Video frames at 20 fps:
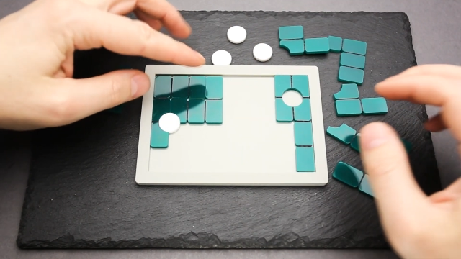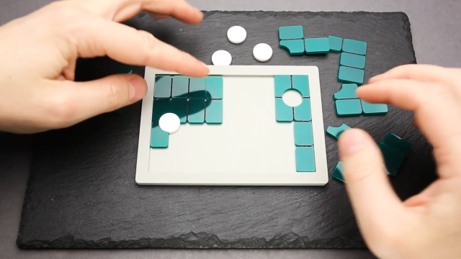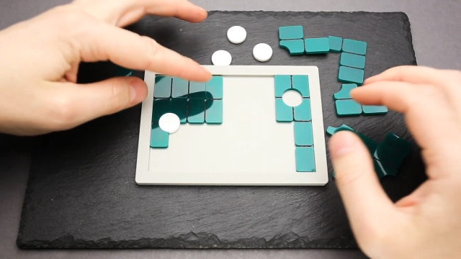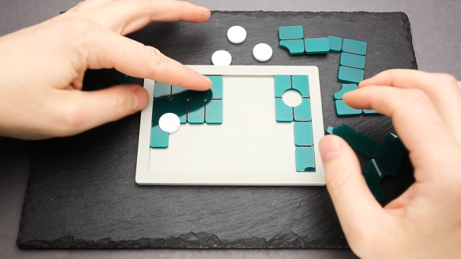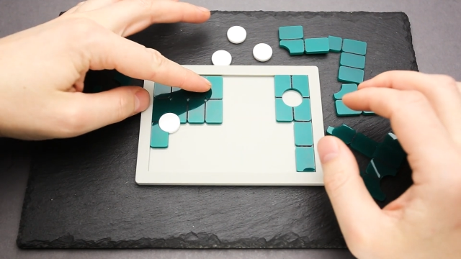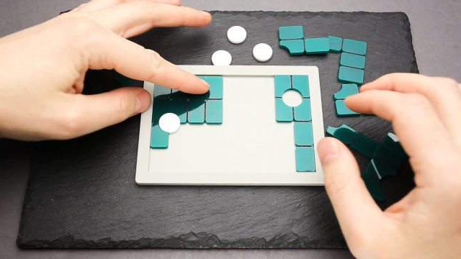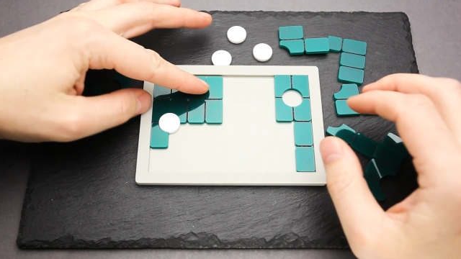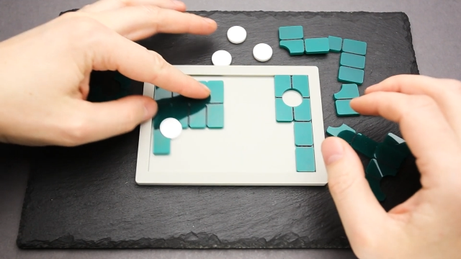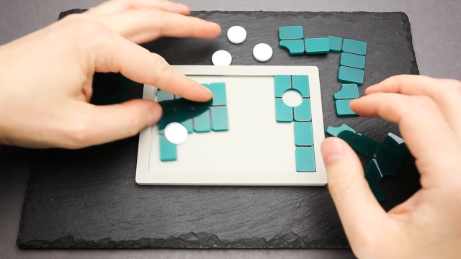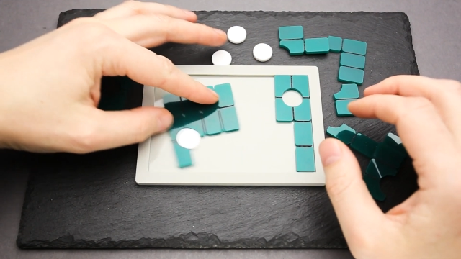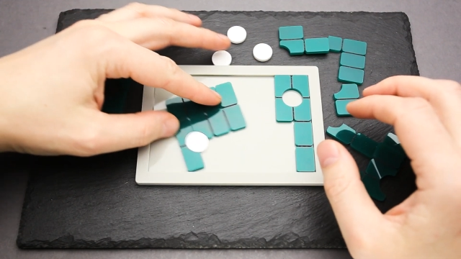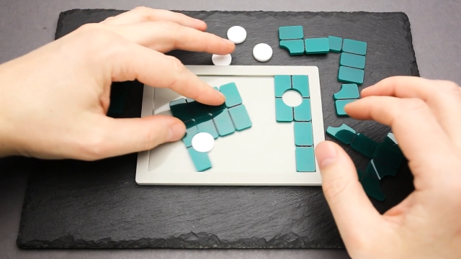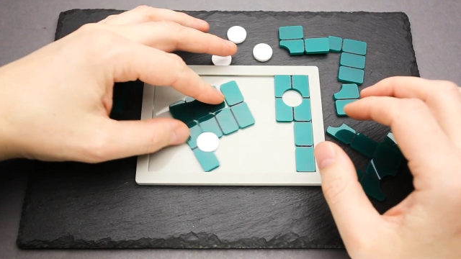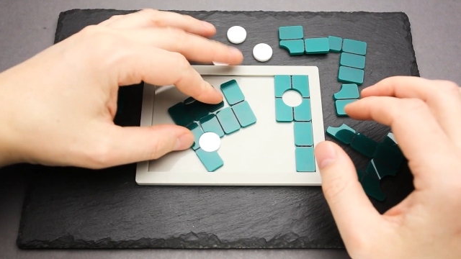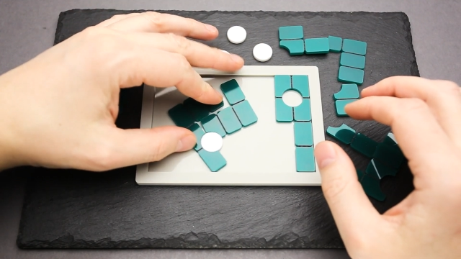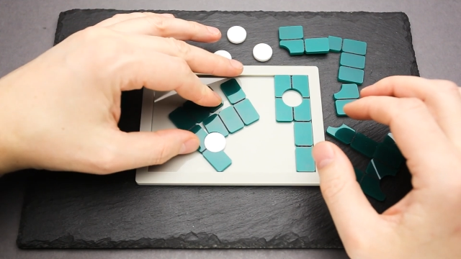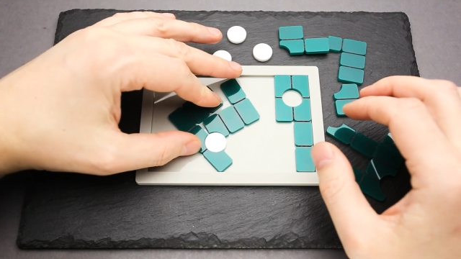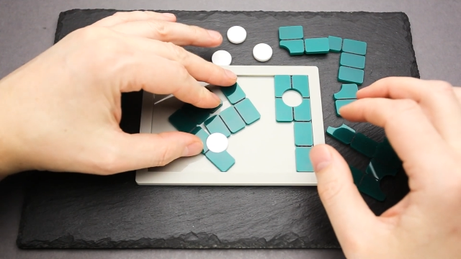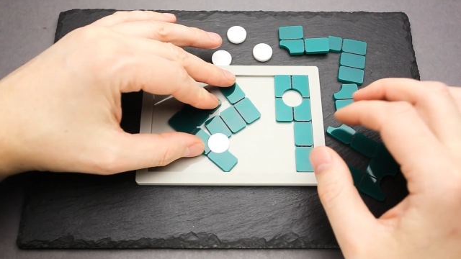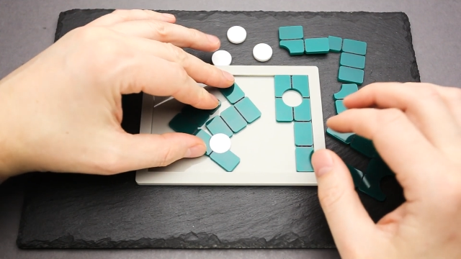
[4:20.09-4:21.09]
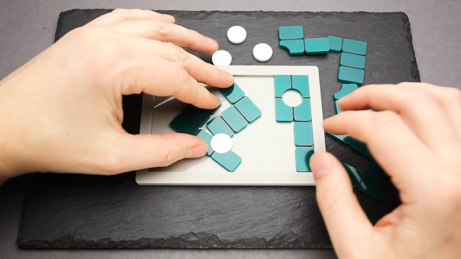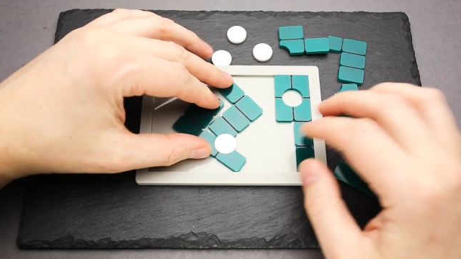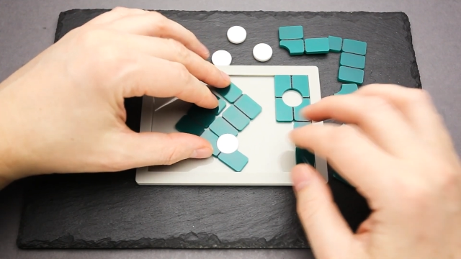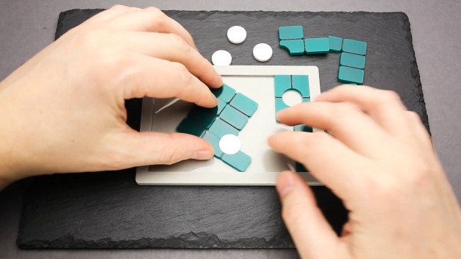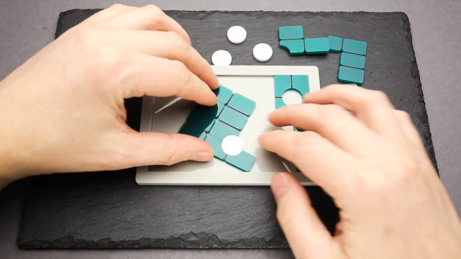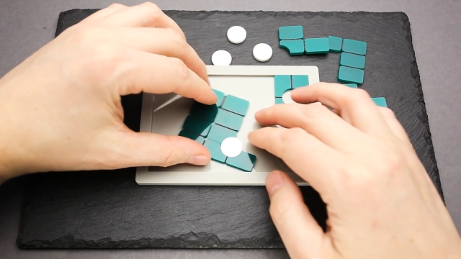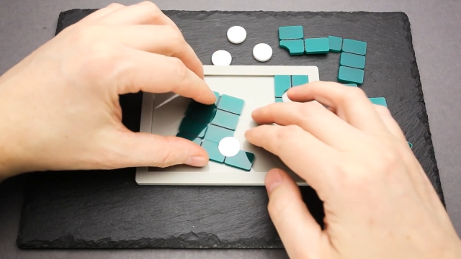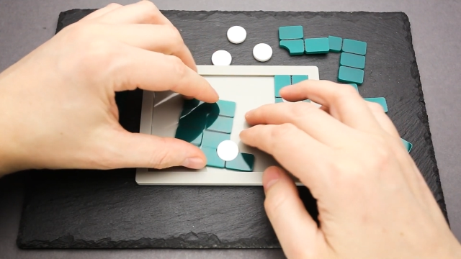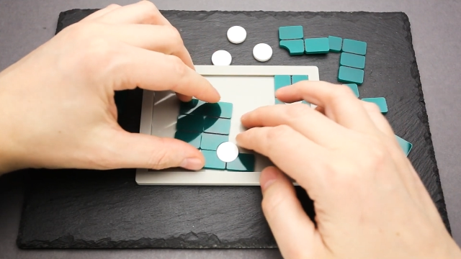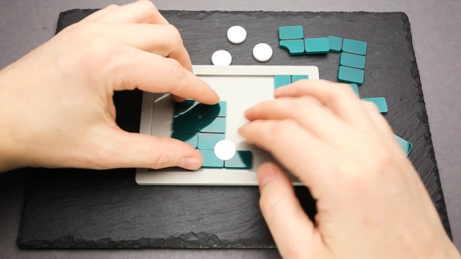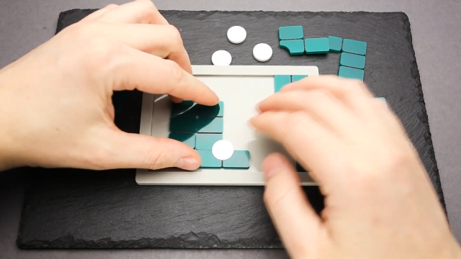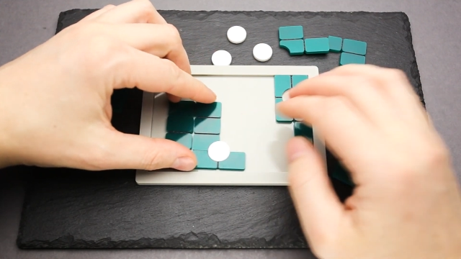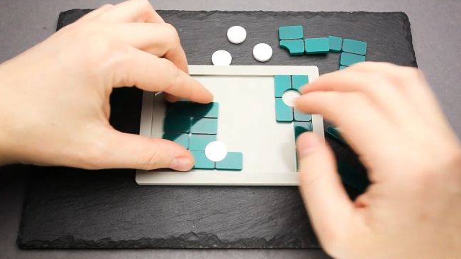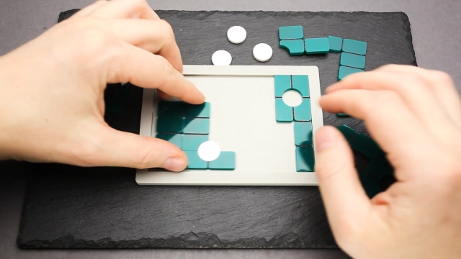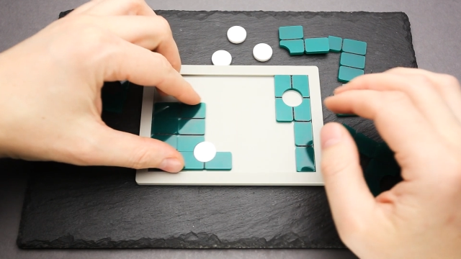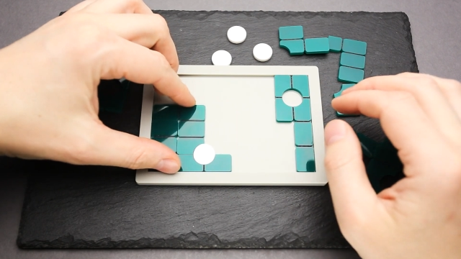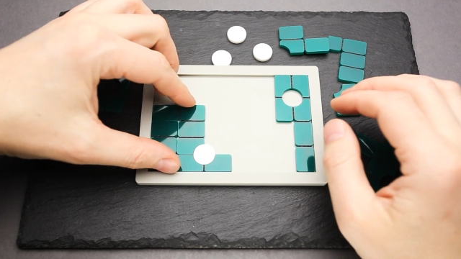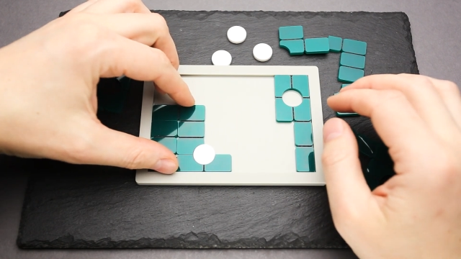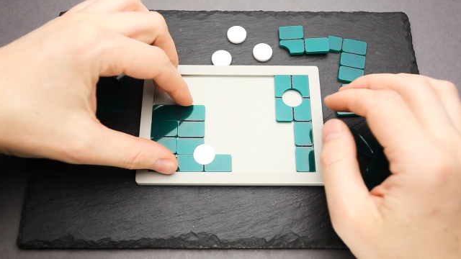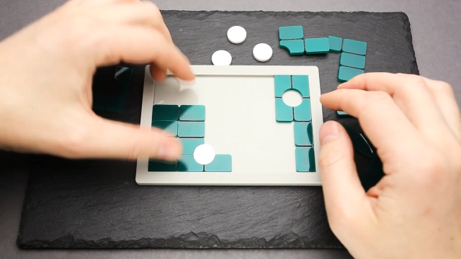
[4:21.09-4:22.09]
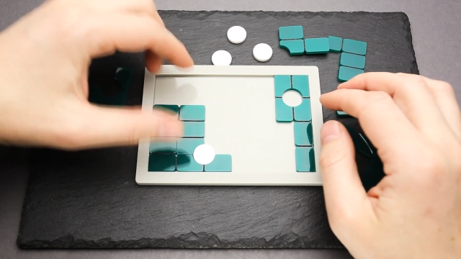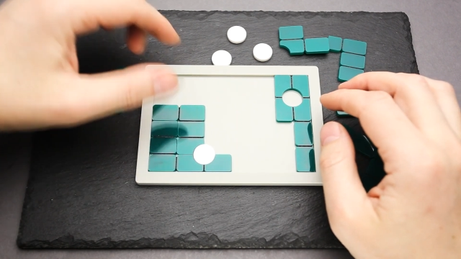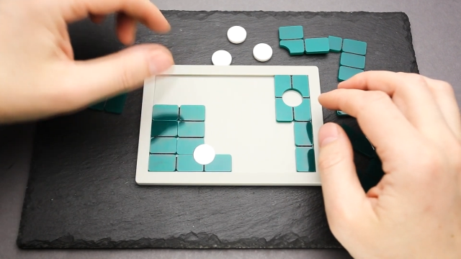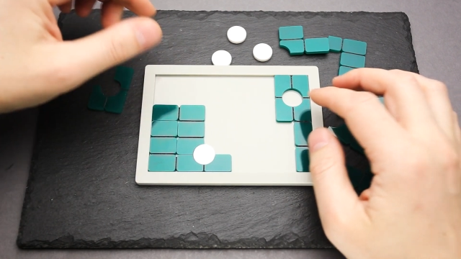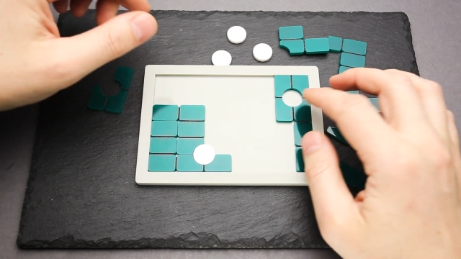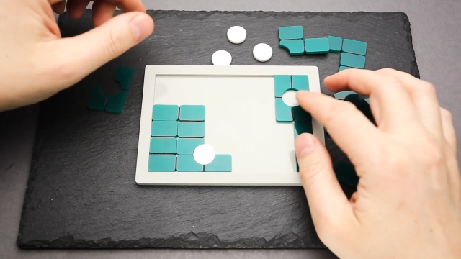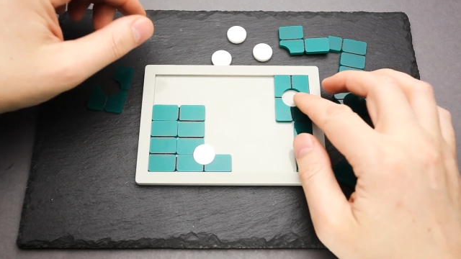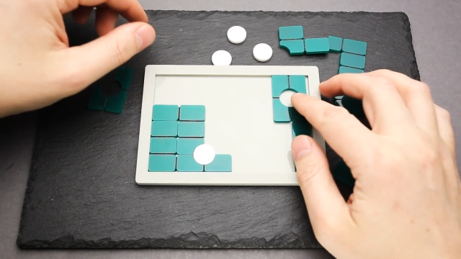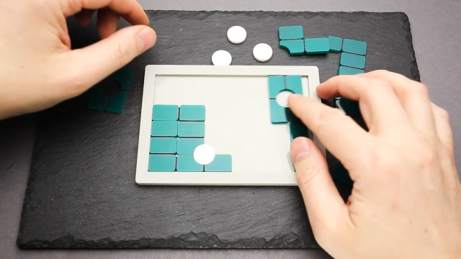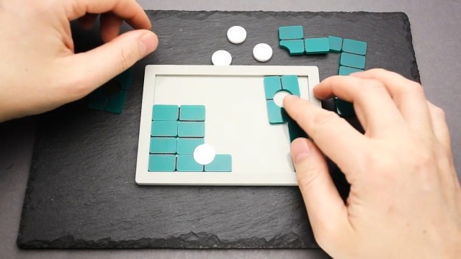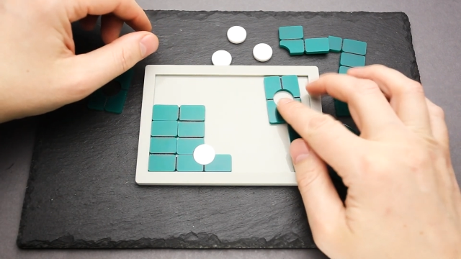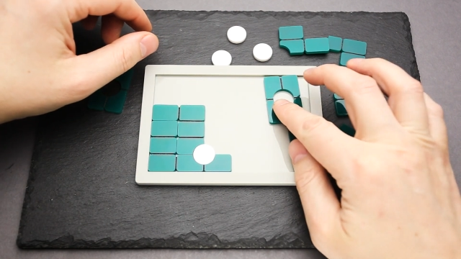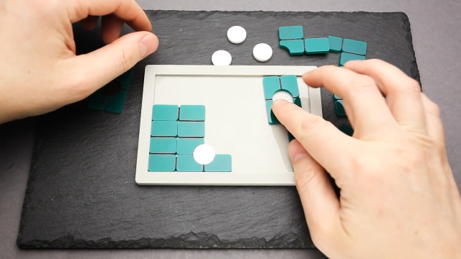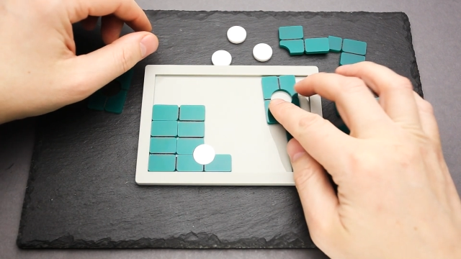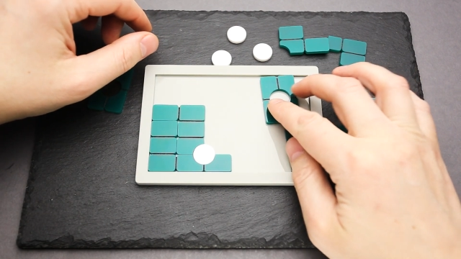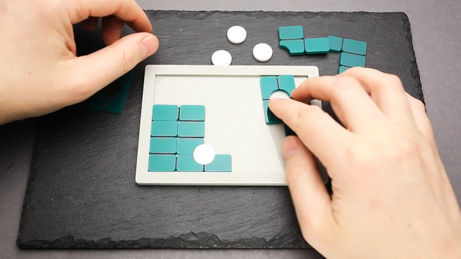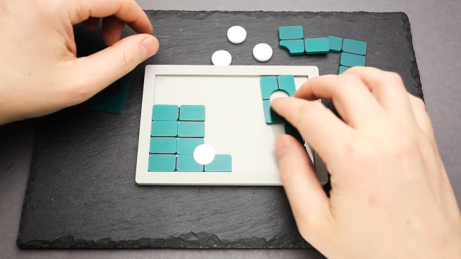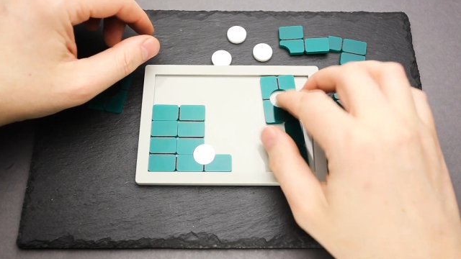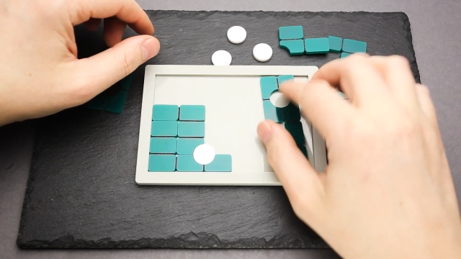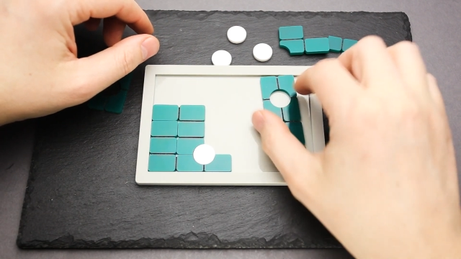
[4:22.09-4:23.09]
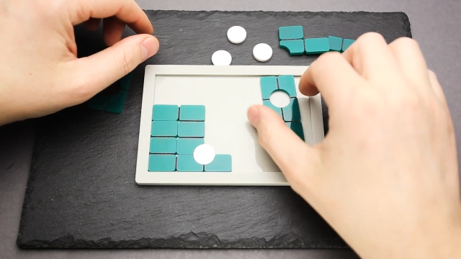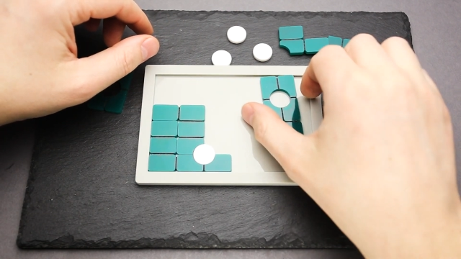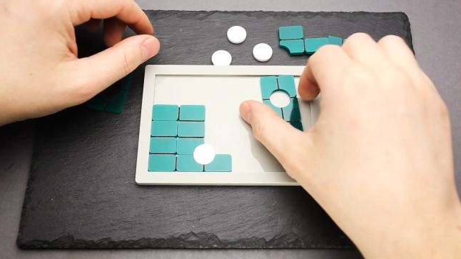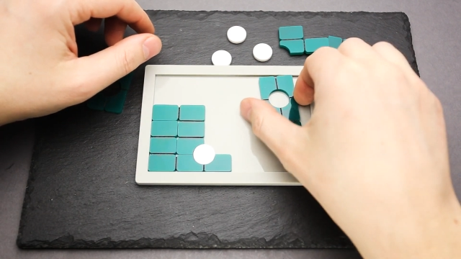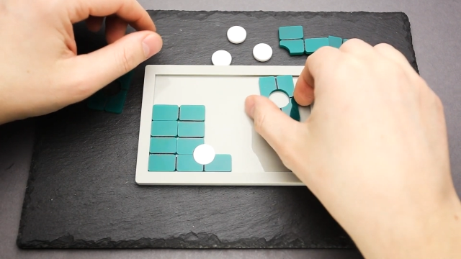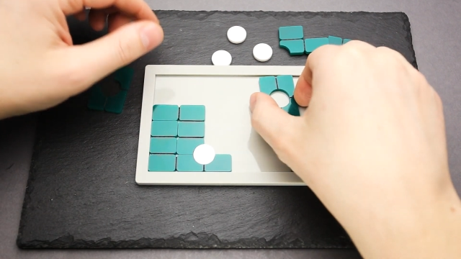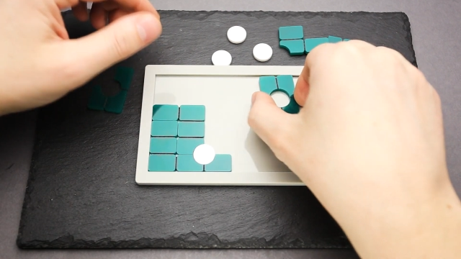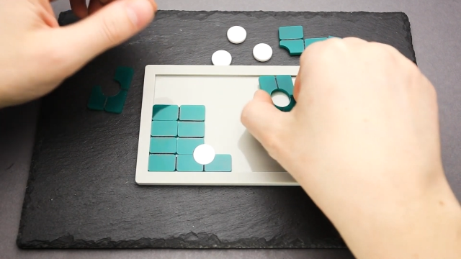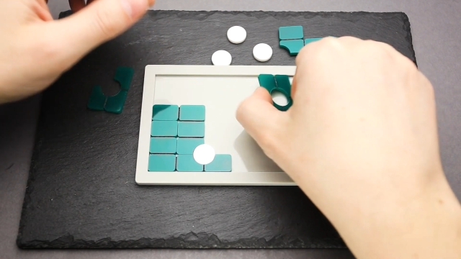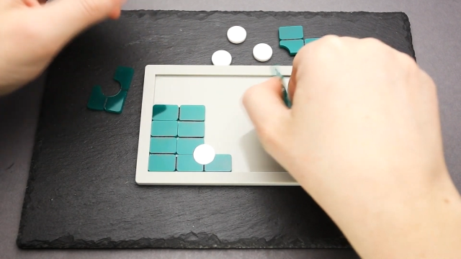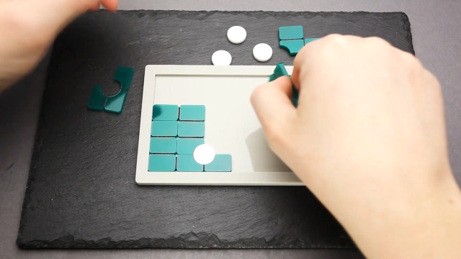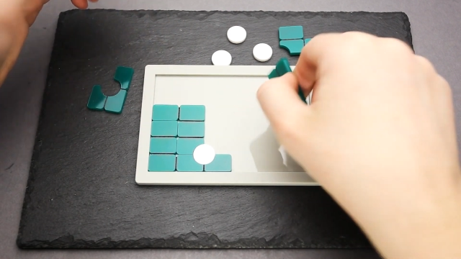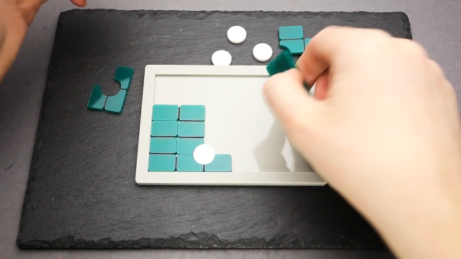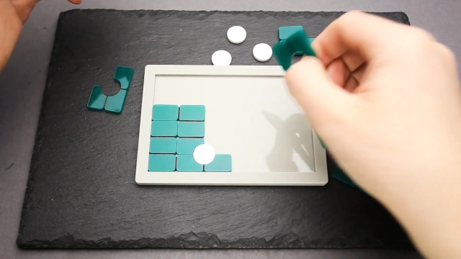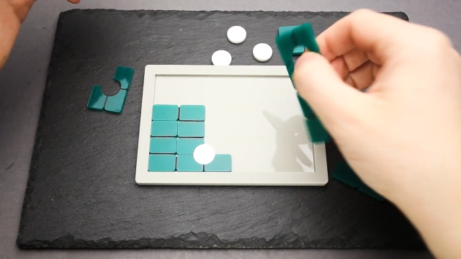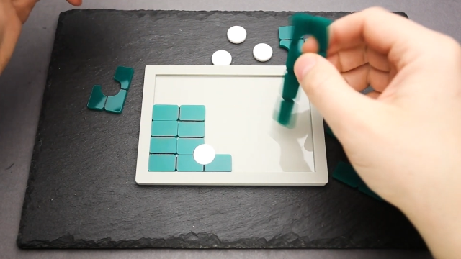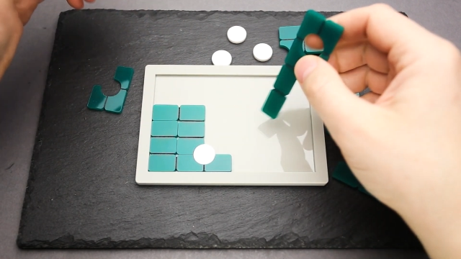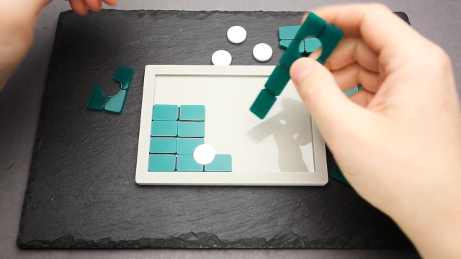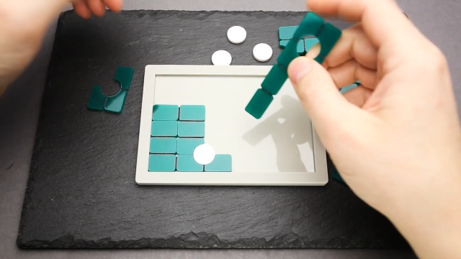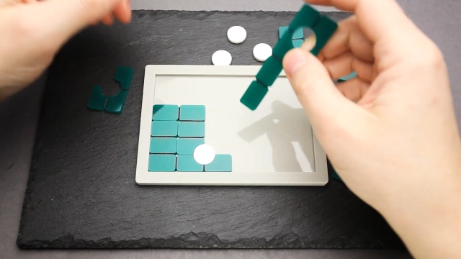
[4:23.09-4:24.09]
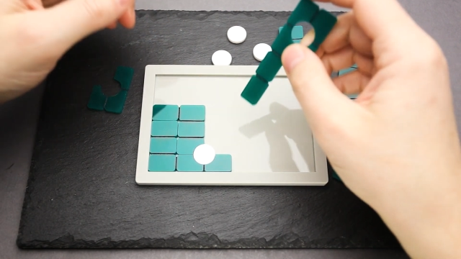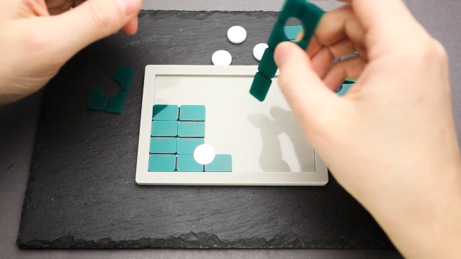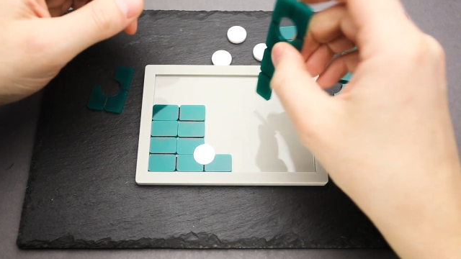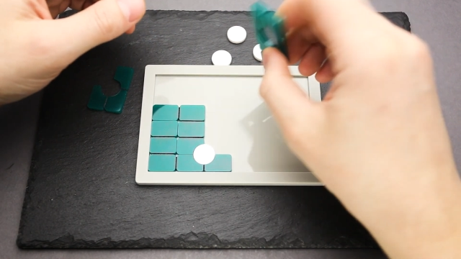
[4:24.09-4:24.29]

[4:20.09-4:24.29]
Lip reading: No face is visible, so there are no lips to read.